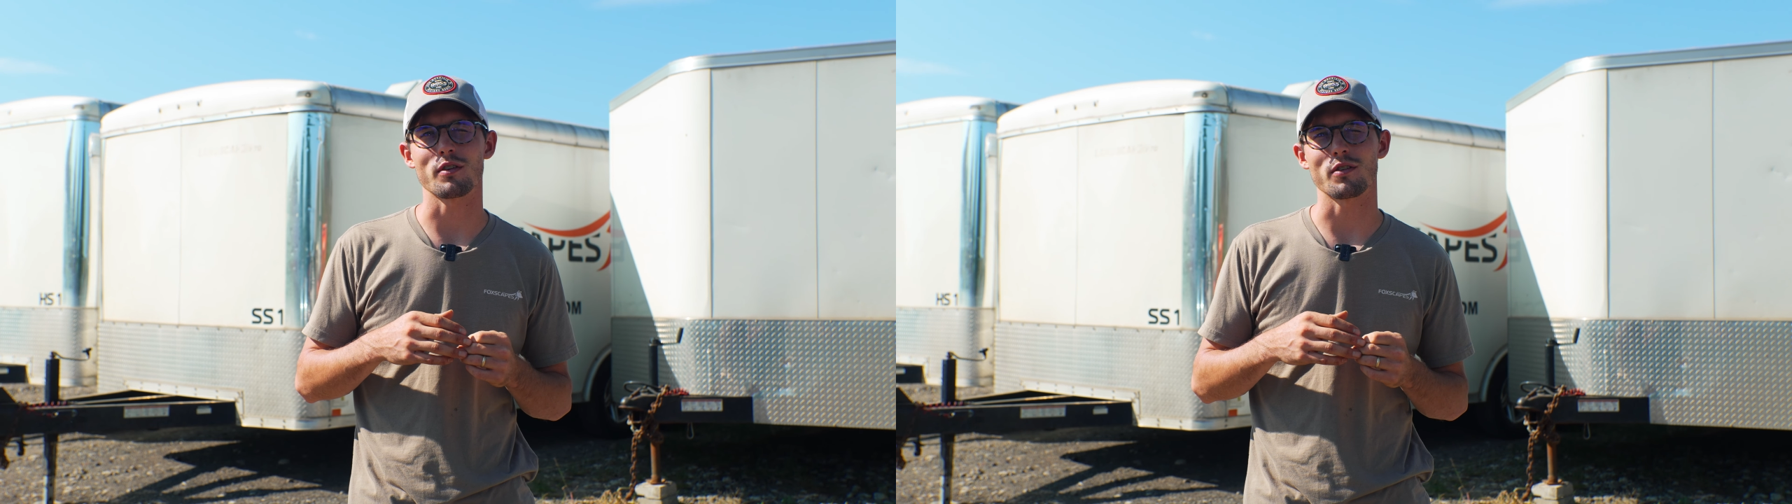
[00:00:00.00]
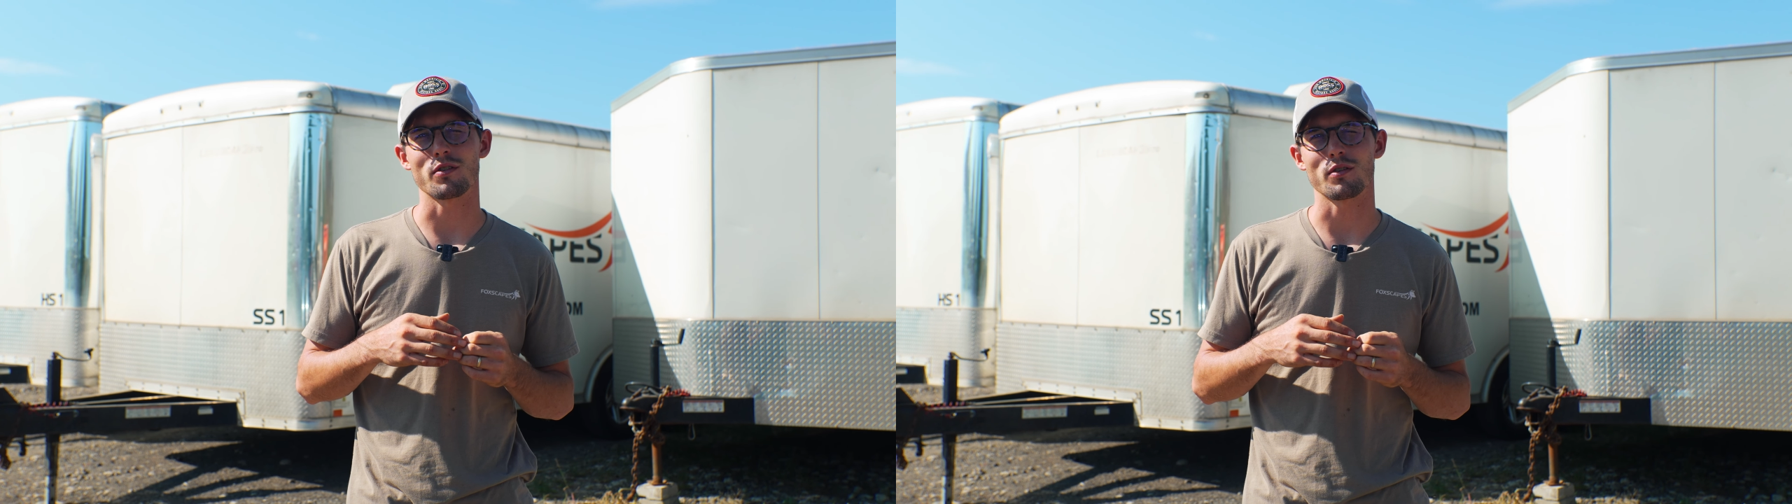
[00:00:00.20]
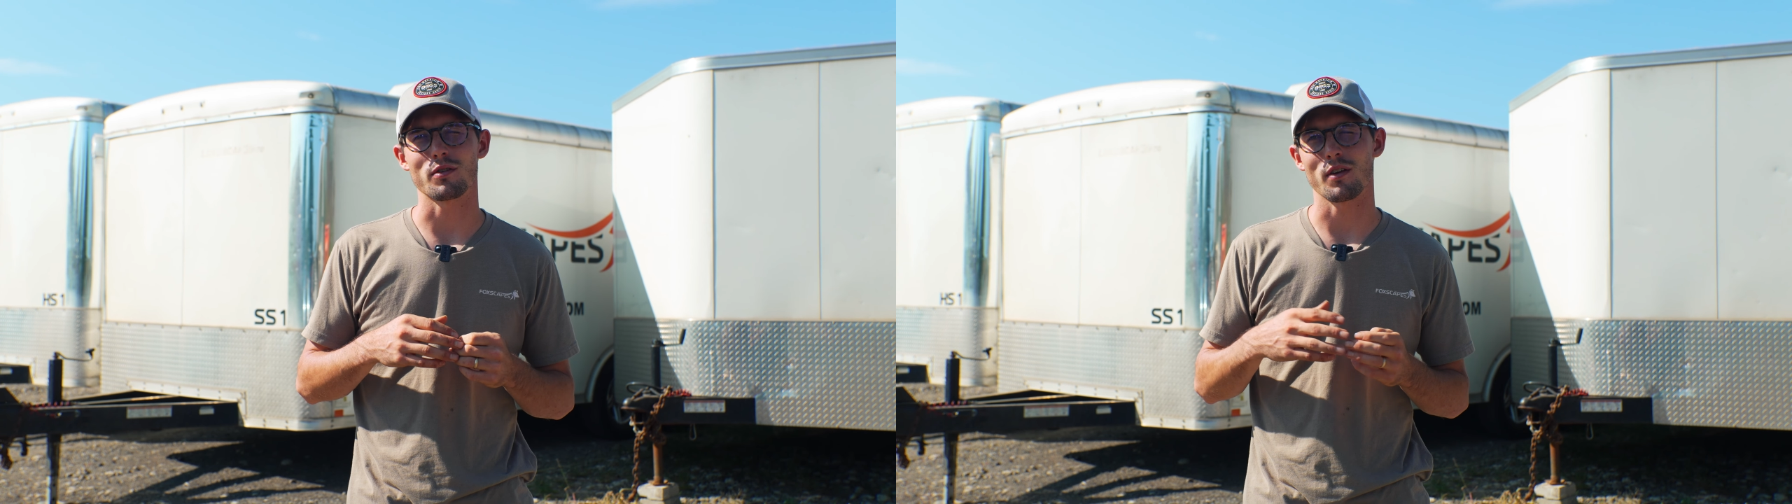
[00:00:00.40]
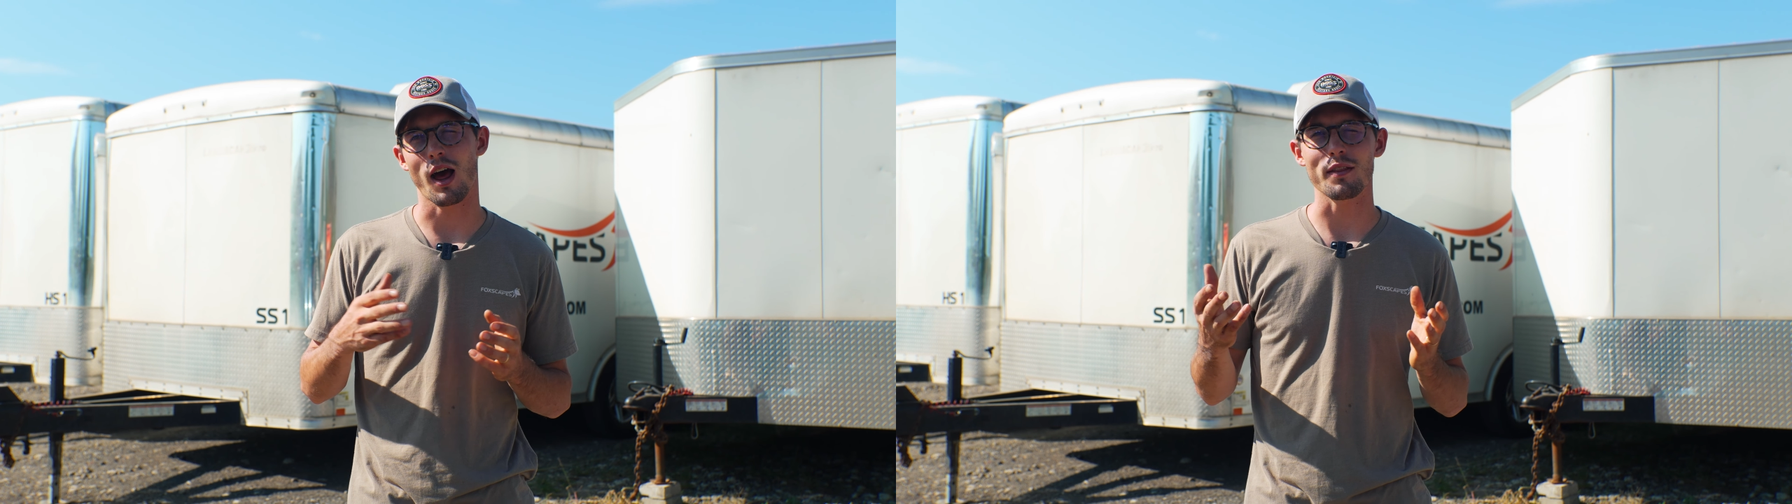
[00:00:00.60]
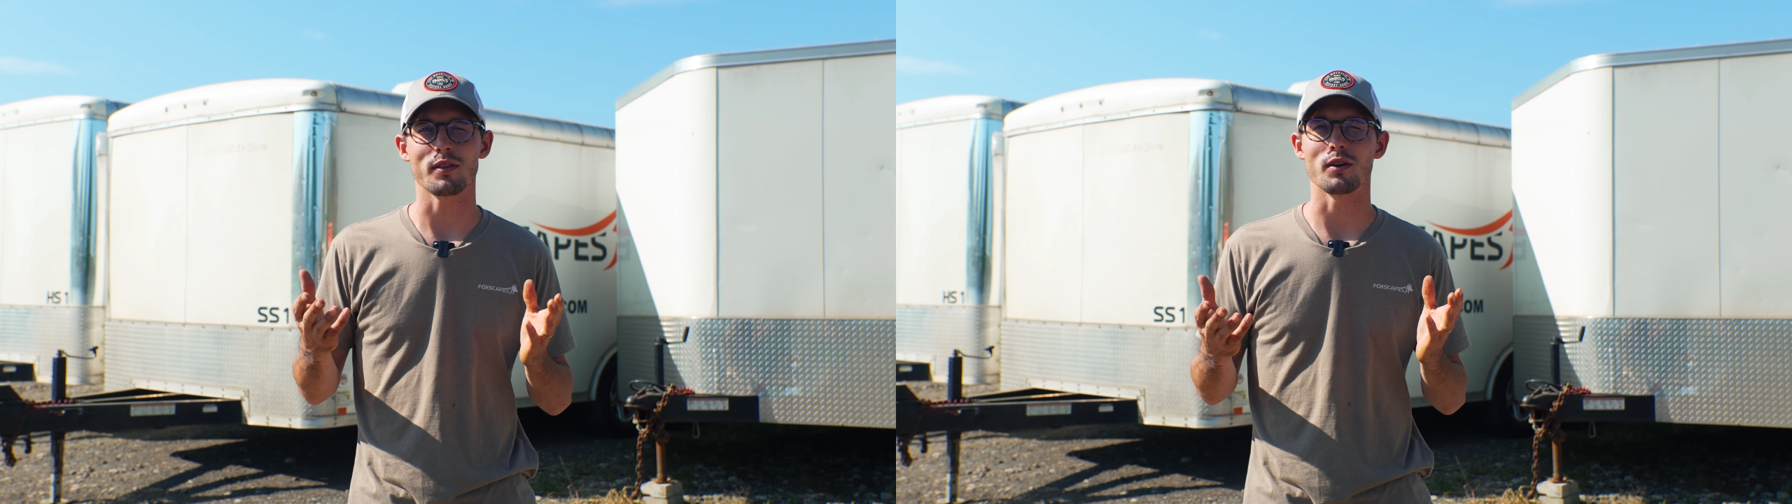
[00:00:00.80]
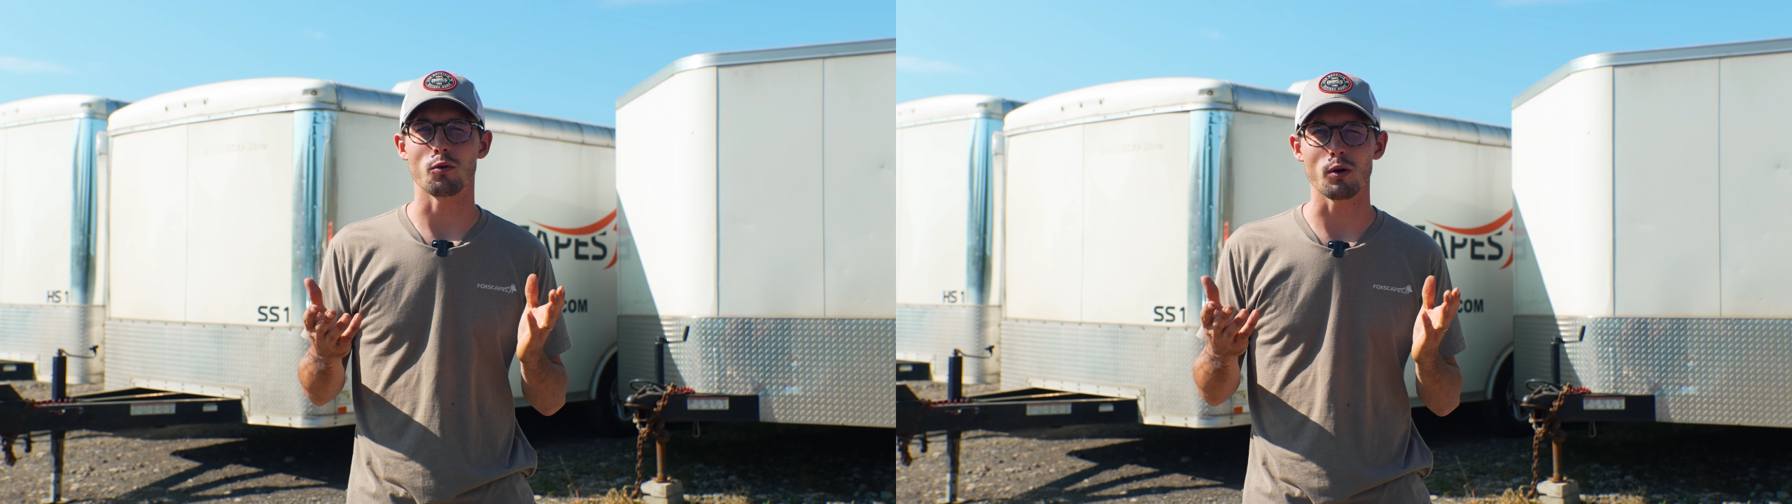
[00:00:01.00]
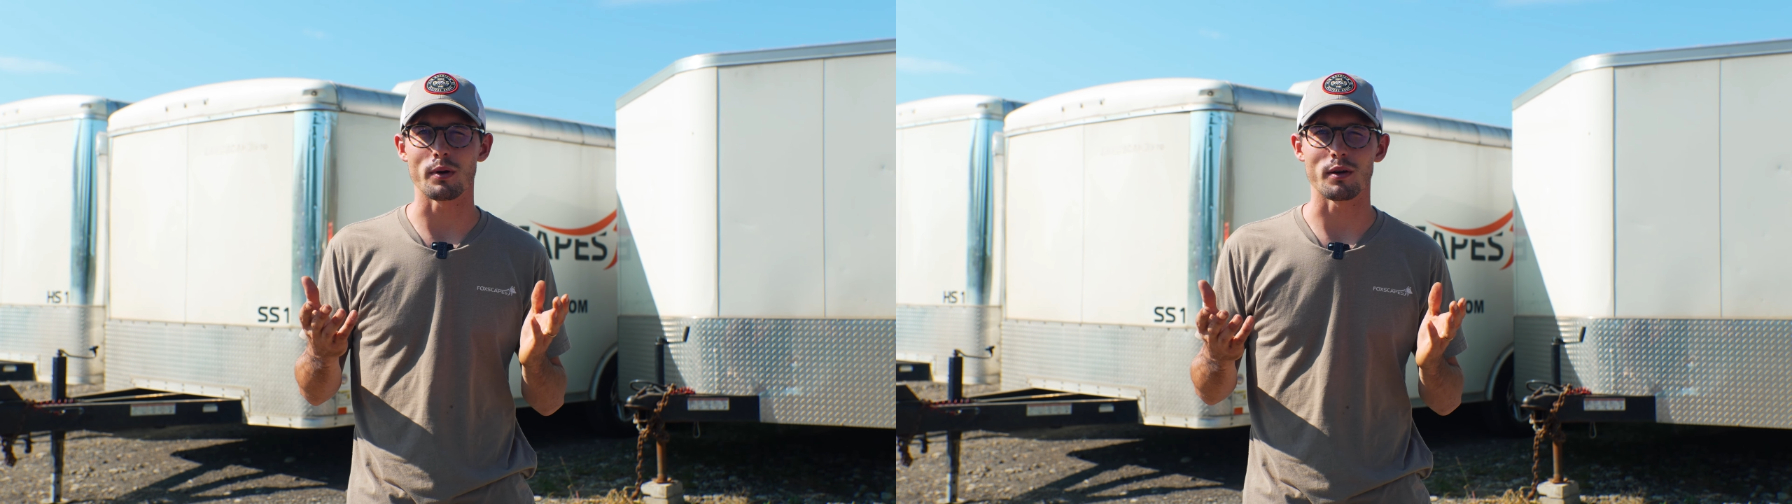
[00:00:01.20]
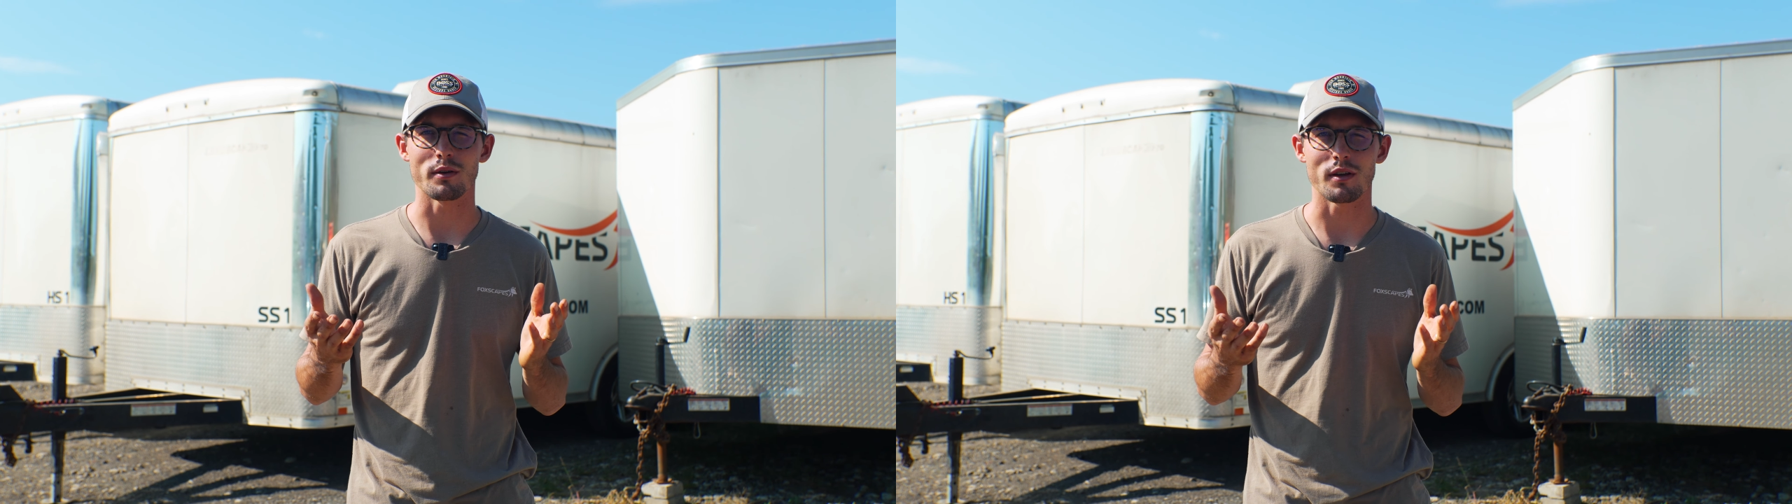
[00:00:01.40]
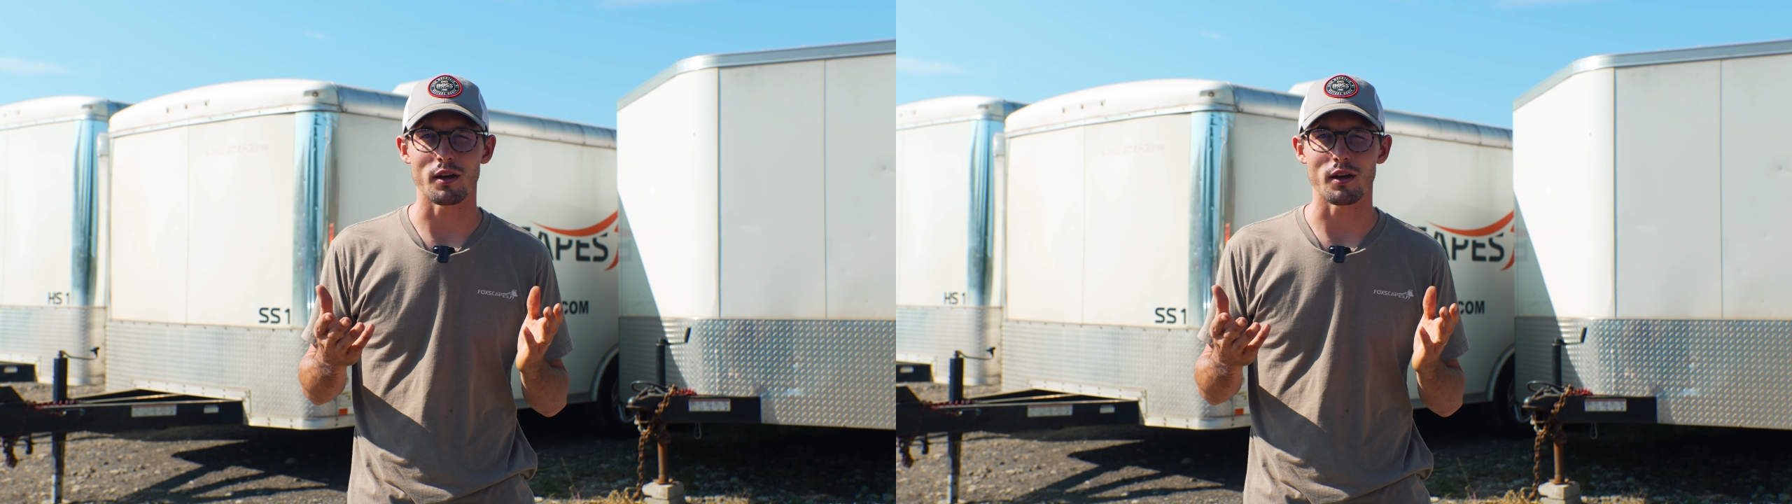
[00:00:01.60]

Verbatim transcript: it's not the equipment